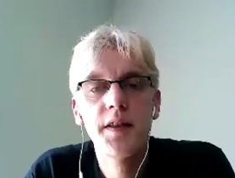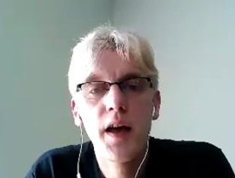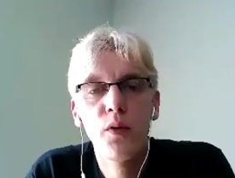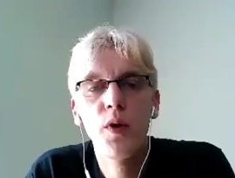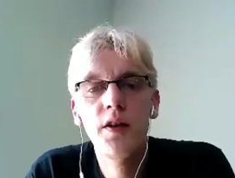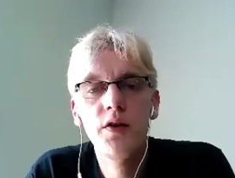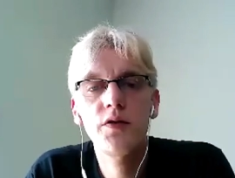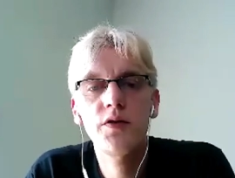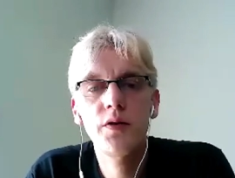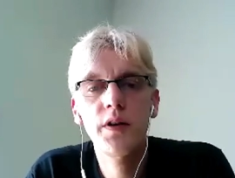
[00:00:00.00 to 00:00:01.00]
that when you
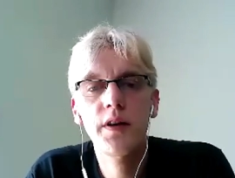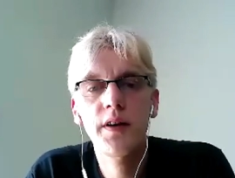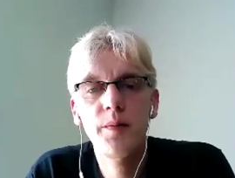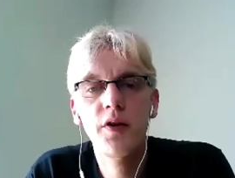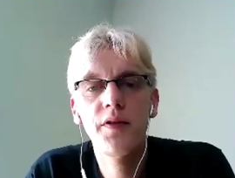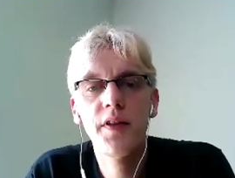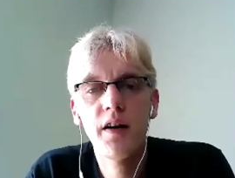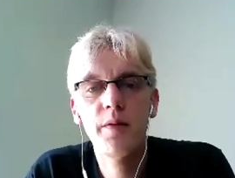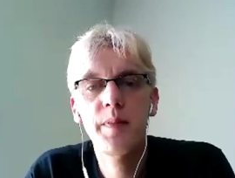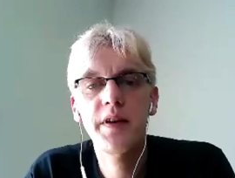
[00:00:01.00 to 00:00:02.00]
do a
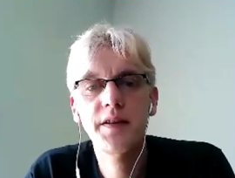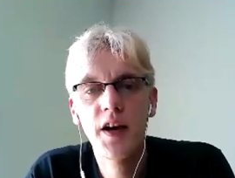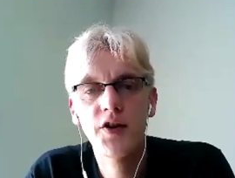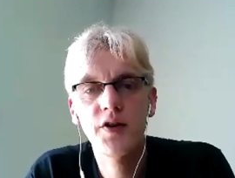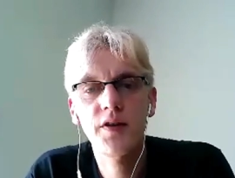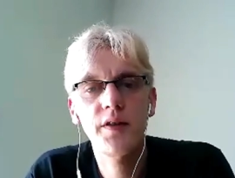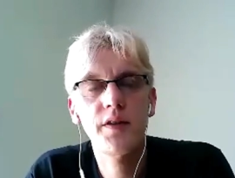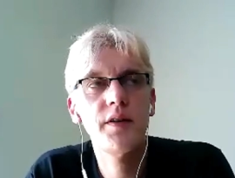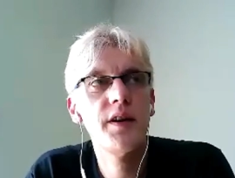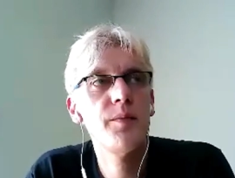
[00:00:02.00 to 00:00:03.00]
hypnotherapy session,
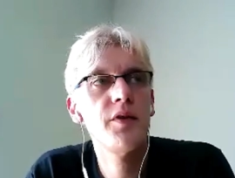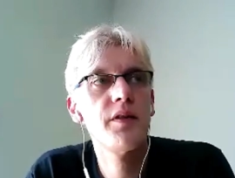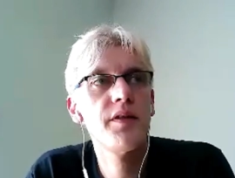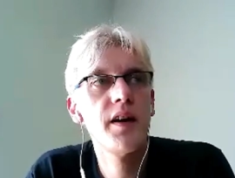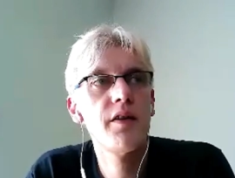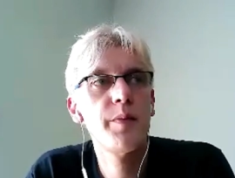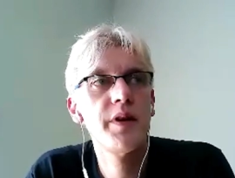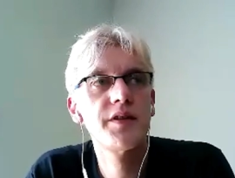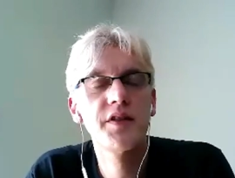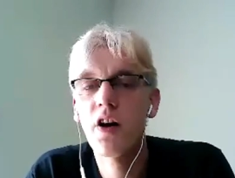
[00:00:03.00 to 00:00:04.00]
the
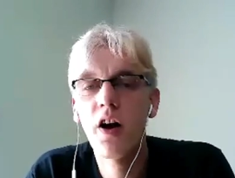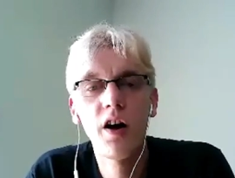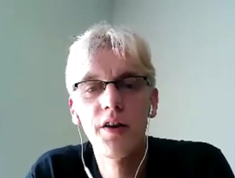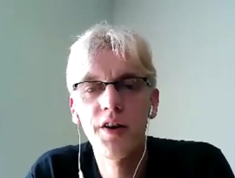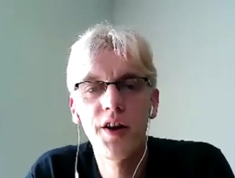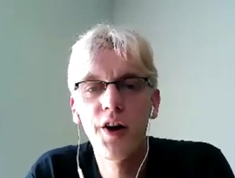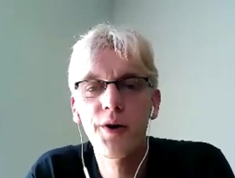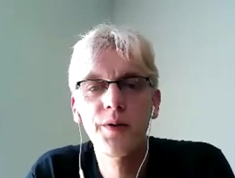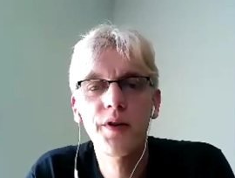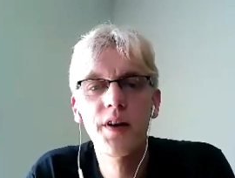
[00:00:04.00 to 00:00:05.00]
hypnotherapist can't
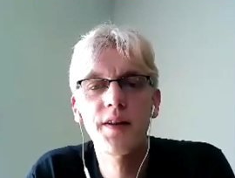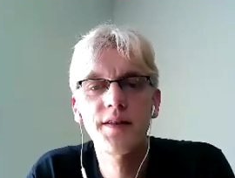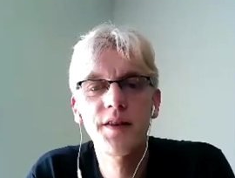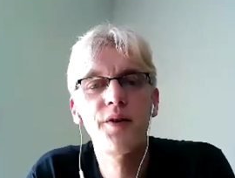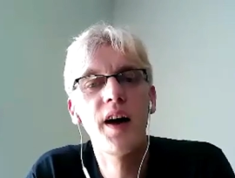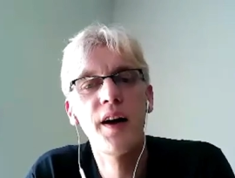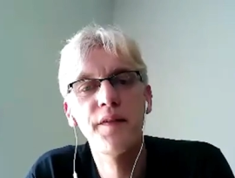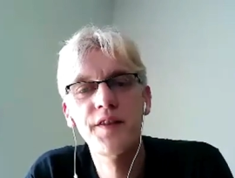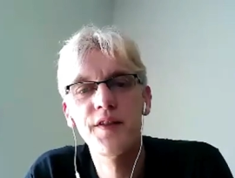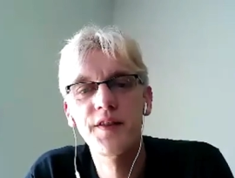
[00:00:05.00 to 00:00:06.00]
know until
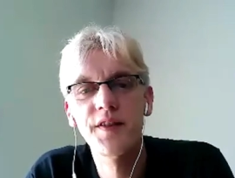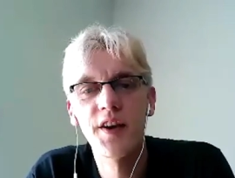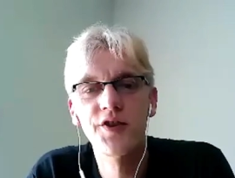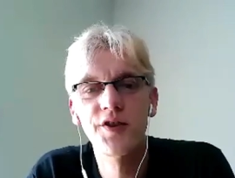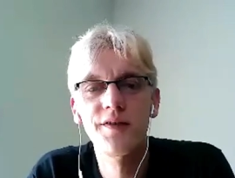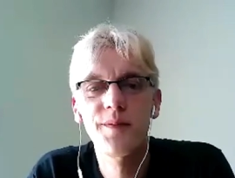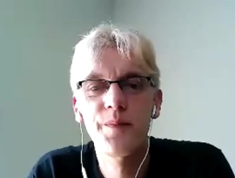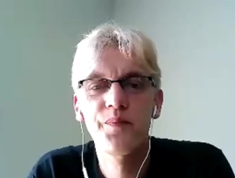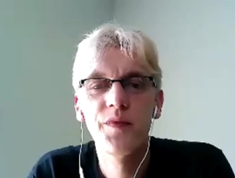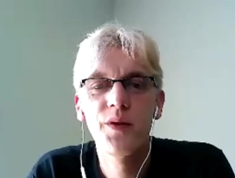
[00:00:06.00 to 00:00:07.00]
after the session
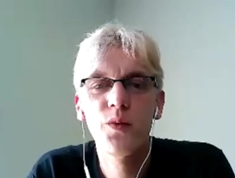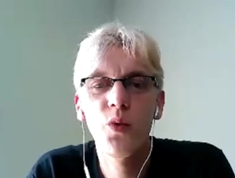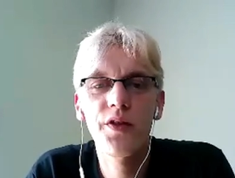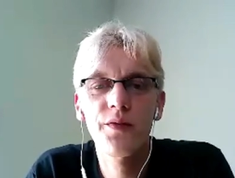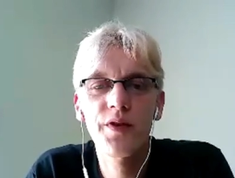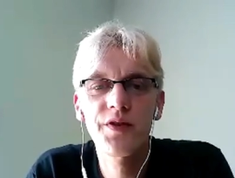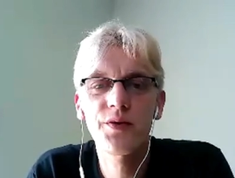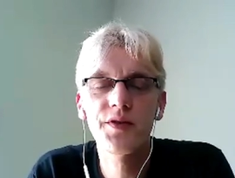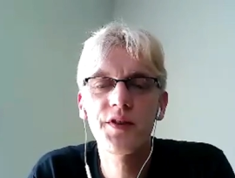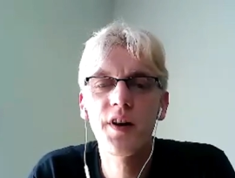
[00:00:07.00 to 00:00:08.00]
what the
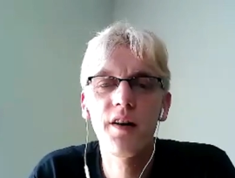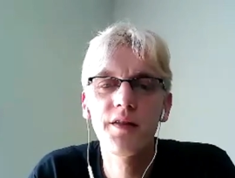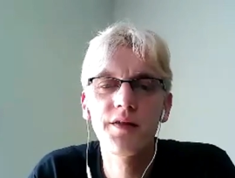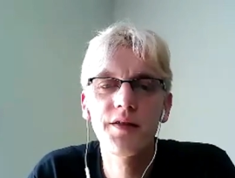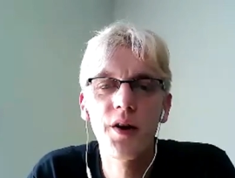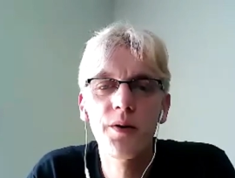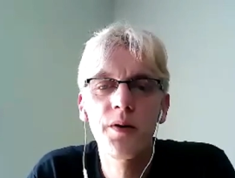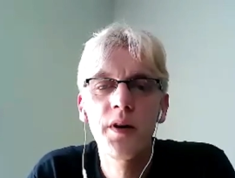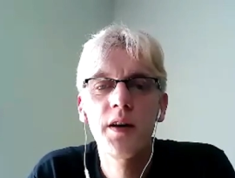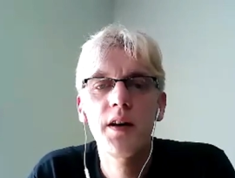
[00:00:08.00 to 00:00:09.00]
results are. So
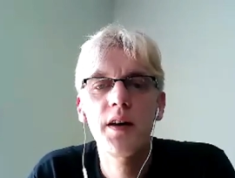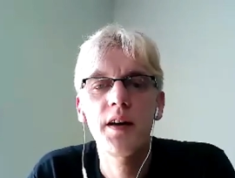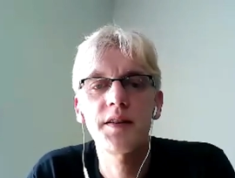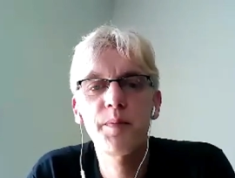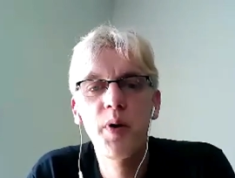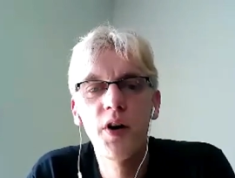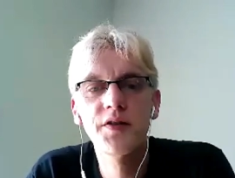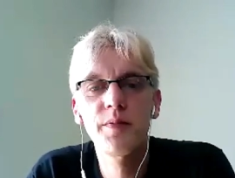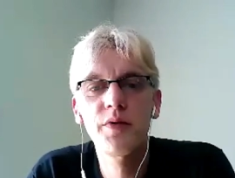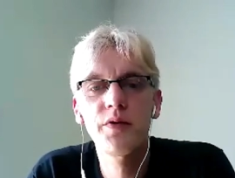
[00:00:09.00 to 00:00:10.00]
it's
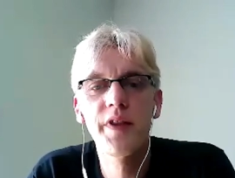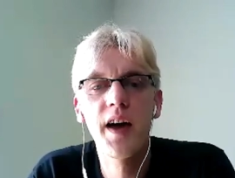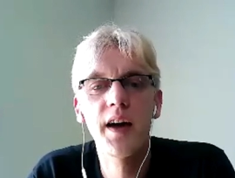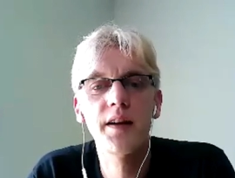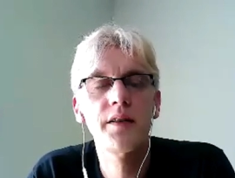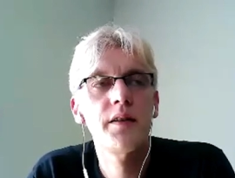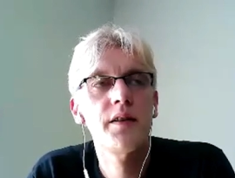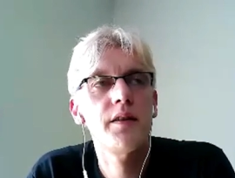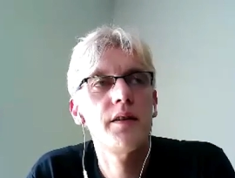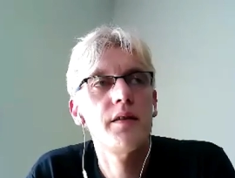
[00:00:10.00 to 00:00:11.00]
possible that
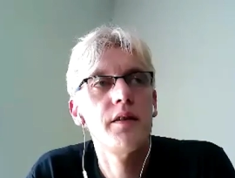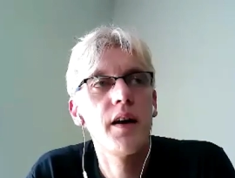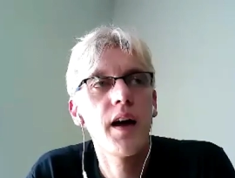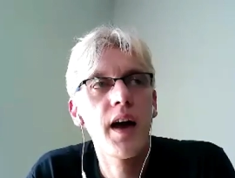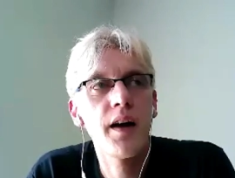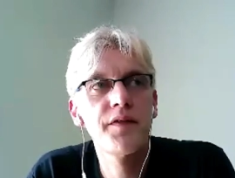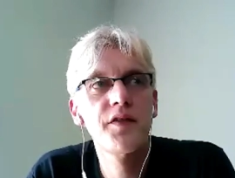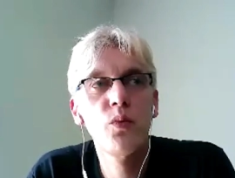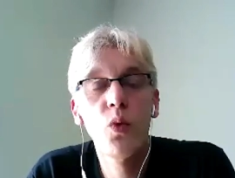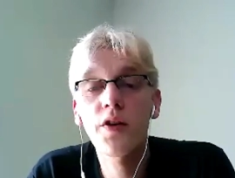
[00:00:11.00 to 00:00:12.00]

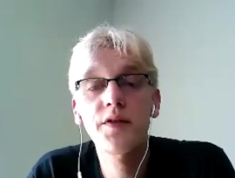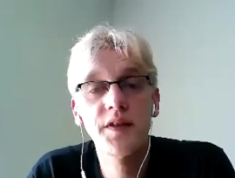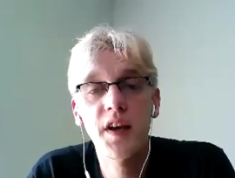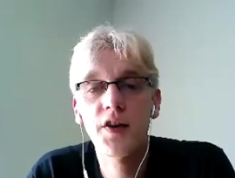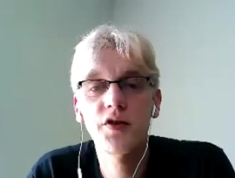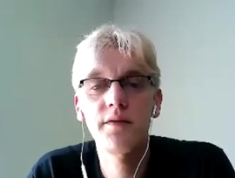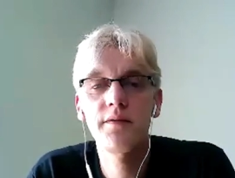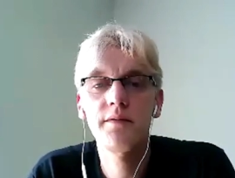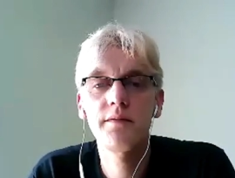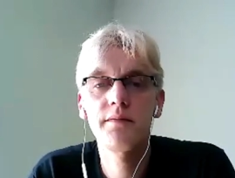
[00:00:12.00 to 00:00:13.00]
after one session,